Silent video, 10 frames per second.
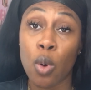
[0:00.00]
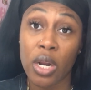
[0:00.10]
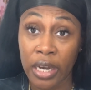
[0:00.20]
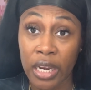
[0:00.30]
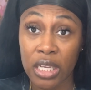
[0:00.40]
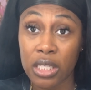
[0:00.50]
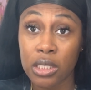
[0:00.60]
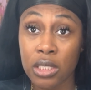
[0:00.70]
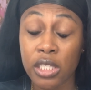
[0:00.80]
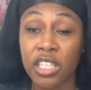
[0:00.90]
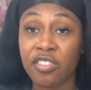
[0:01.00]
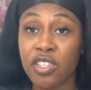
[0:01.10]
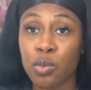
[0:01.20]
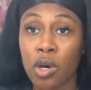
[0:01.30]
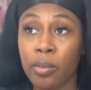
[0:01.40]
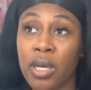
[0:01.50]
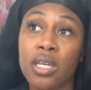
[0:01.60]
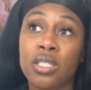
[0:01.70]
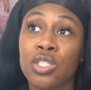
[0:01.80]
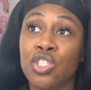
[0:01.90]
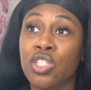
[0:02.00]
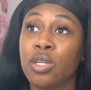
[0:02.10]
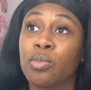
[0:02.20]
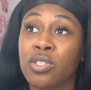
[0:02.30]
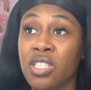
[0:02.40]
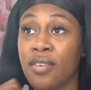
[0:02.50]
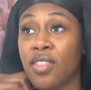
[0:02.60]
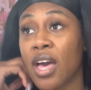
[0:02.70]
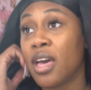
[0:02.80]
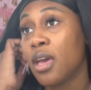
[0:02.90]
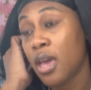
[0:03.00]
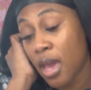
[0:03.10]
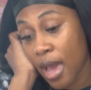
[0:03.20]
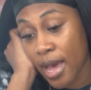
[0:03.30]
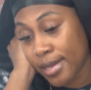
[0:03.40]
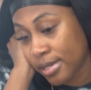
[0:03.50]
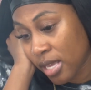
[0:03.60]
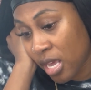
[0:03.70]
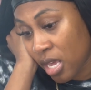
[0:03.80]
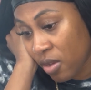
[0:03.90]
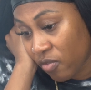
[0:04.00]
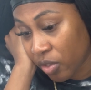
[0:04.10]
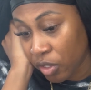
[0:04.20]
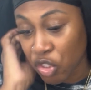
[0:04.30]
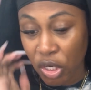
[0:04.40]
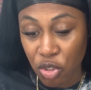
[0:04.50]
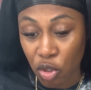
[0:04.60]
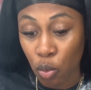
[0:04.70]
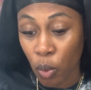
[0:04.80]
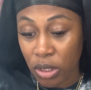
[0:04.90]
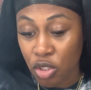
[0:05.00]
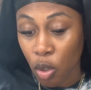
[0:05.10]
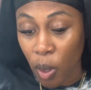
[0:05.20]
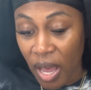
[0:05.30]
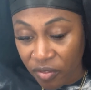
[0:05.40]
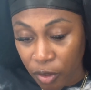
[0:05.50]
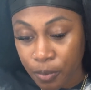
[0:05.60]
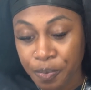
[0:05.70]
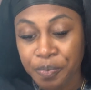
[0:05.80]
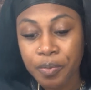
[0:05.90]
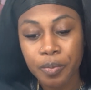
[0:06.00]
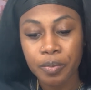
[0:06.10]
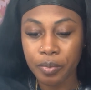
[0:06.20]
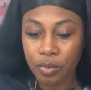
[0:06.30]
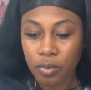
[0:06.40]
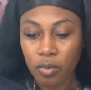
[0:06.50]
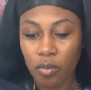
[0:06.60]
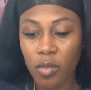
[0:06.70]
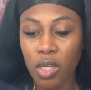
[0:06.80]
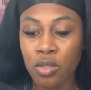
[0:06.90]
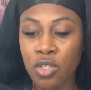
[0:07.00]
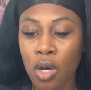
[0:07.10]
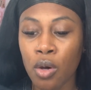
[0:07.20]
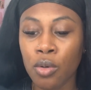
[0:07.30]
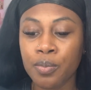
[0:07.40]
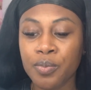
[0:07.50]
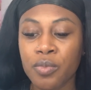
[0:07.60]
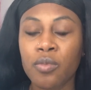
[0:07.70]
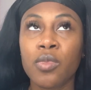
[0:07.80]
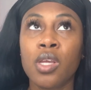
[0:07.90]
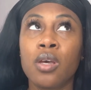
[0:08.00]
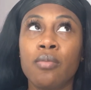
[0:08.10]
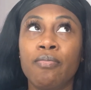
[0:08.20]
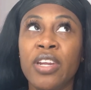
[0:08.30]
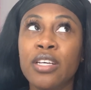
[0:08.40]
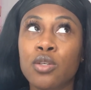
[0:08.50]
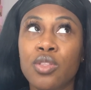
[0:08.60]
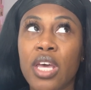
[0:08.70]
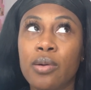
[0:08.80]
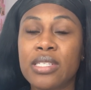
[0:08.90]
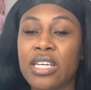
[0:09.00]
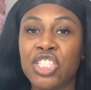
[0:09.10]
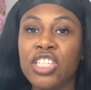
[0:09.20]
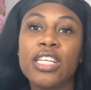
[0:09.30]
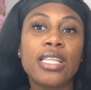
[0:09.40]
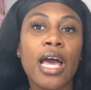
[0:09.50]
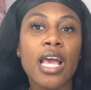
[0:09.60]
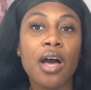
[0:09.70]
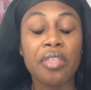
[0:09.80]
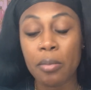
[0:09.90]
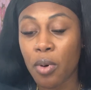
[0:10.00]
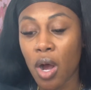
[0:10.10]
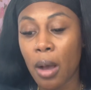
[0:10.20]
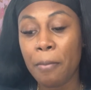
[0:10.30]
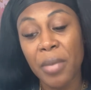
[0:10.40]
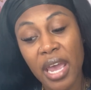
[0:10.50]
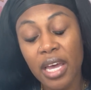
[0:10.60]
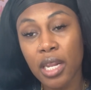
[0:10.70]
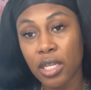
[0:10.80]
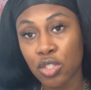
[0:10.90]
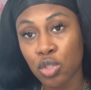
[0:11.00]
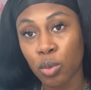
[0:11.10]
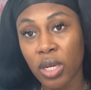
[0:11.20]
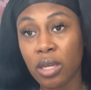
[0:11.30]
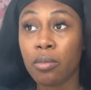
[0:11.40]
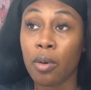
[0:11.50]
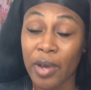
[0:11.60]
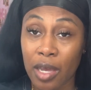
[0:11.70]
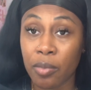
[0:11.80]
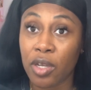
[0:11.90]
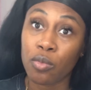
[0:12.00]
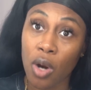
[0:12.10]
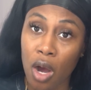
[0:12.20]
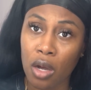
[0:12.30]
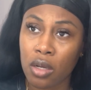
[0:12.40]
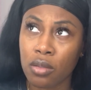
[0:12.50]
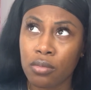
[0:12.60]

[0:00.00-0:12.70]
Nia to leave as well, because she didn't perceive that as a friendly gesture whatsoever. So Nia's whole thing was that she didn't like how they brought a man into it, a man being Brock.